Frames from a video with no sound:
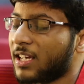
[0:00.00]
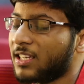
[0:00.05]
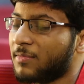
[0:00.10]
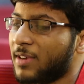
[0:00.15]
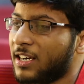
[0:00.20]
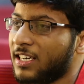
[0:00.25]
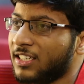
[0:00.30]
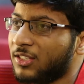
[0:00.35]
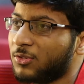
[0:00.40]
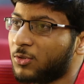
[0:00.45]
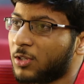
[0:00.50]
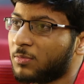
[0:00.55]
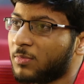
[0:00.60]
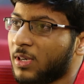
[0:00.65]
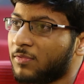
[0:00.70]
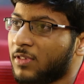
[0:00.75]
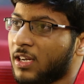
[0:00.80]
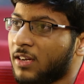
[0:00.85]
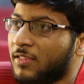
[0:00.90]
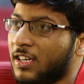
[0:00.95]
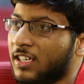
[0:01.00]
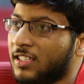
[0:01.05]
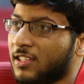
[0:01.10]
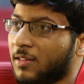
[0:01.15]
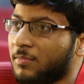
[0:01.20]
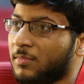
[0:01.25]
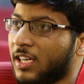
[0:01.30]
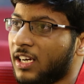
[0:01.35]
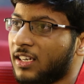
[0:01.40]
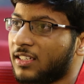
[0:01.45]
Mathematics was my favorite
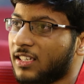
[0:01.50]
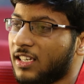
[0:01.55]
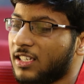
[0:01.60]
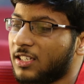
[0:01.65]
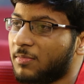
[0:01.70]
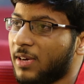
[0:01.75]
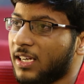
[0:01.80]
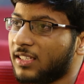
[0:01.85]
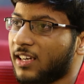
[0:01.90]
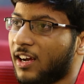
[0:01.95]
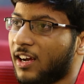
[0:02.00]
subject since my